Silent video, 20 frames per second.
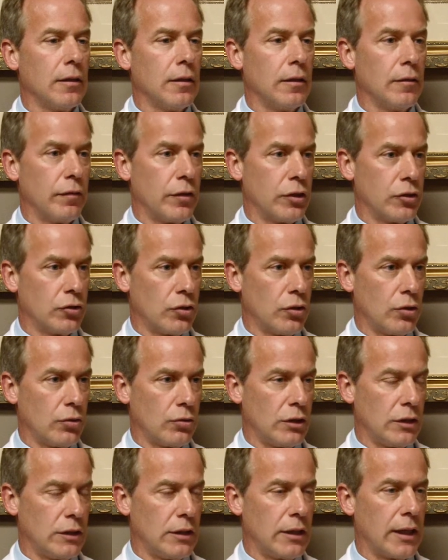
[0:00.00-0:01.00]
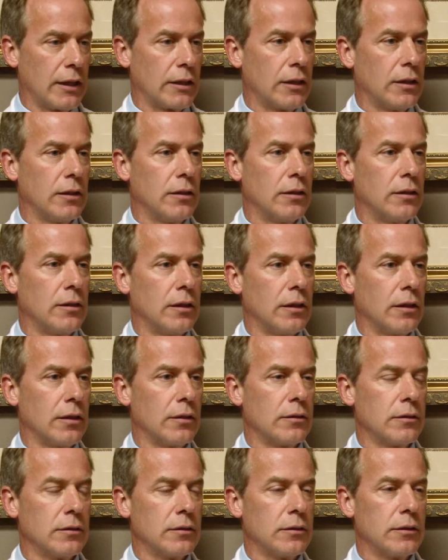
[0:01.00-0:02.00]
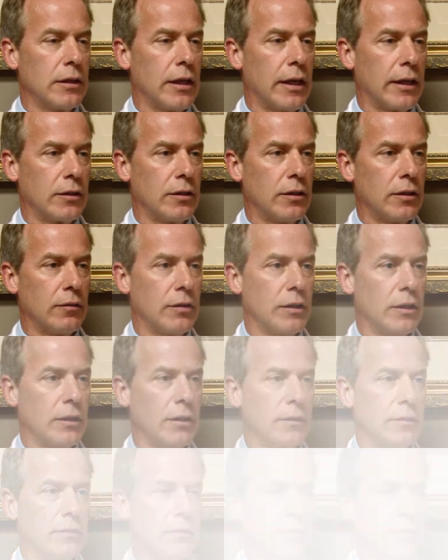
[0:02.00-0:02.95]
if there's no detected activity.